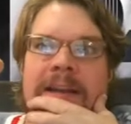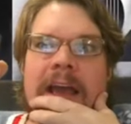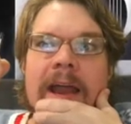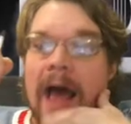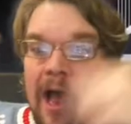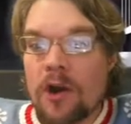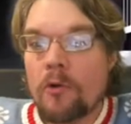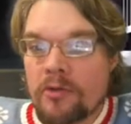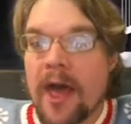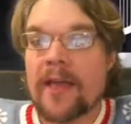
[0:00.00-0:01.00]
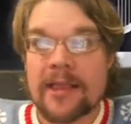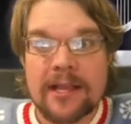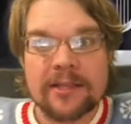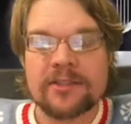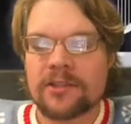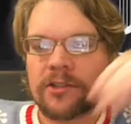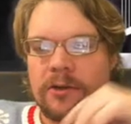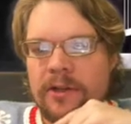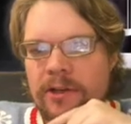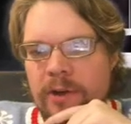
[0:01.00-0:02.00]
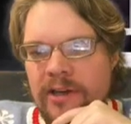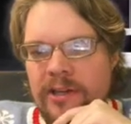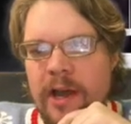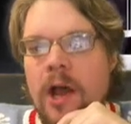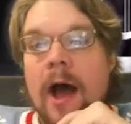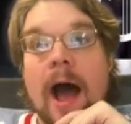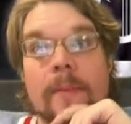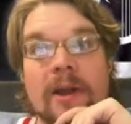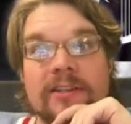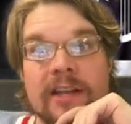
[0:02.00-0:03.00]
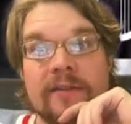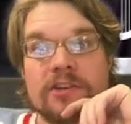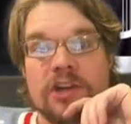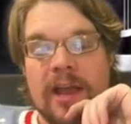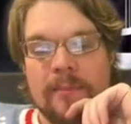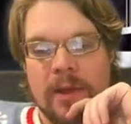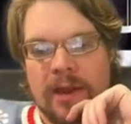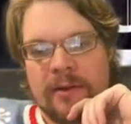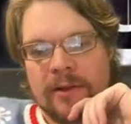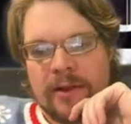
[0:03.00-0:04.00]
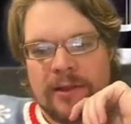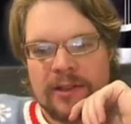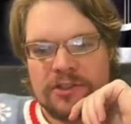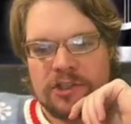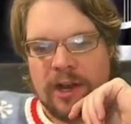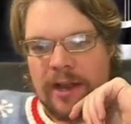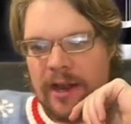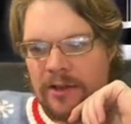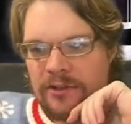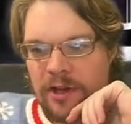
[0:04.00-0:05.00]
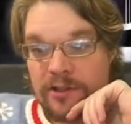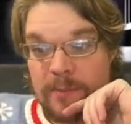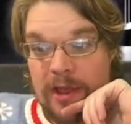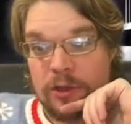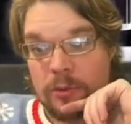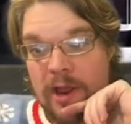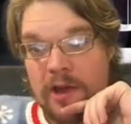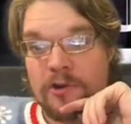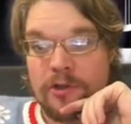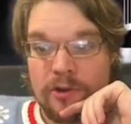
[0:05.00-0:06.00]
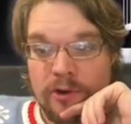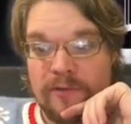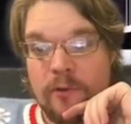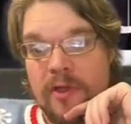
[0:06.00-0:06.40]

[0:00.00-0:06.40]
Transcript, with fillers: yet. I don't. Th- I think this is a totally new idea. I bet it's gonna have a giant mini. Let's check it out. So it's made three hundred and thirty-four